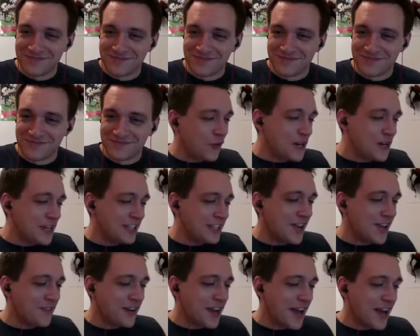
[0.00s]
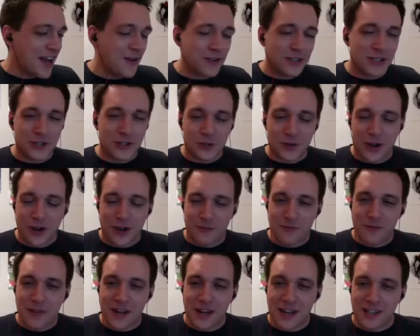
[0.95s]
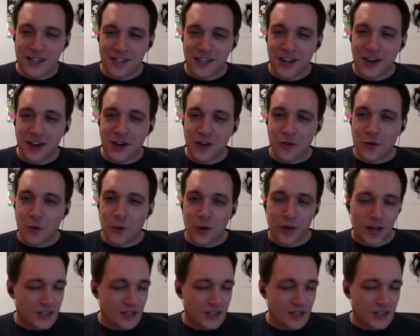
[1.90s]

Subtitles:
247 hours and 12 minutes